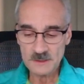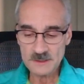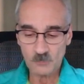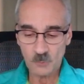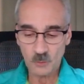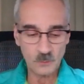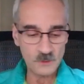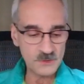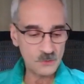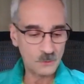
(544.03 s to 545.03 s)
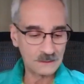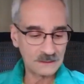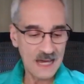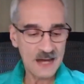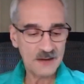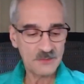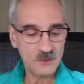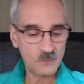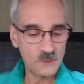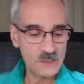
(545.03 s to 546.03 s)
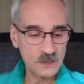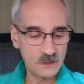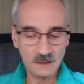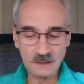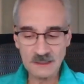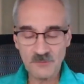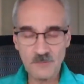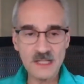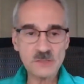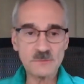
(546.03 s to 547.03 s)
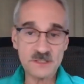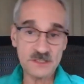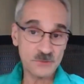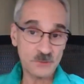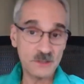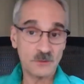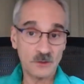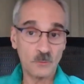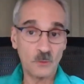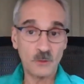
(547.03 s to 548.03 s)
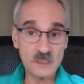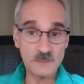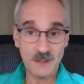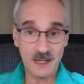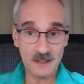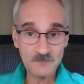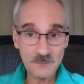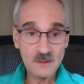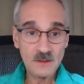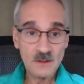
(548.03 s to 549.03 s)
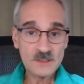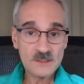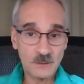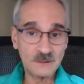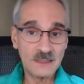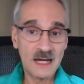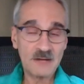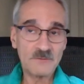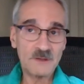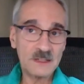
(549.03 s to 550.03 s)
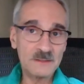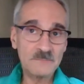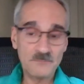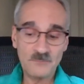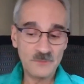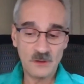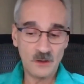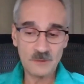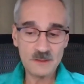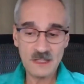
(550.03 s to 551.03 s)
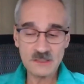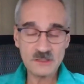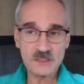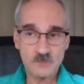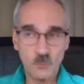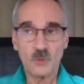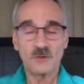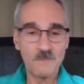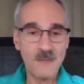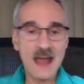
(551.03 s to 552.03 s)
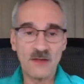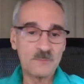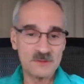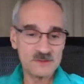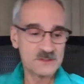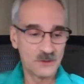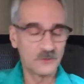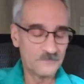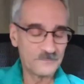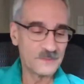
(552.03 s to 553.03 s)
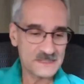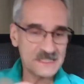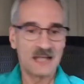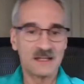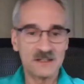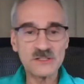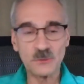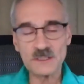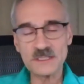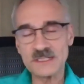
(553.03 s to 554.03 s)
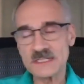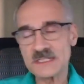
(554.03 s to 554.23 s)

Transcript: of World War Two, a lot of the original information was destroyed during the war in Japan. So a lot of it, you know, it's just word of mouth, but there's no solid sources.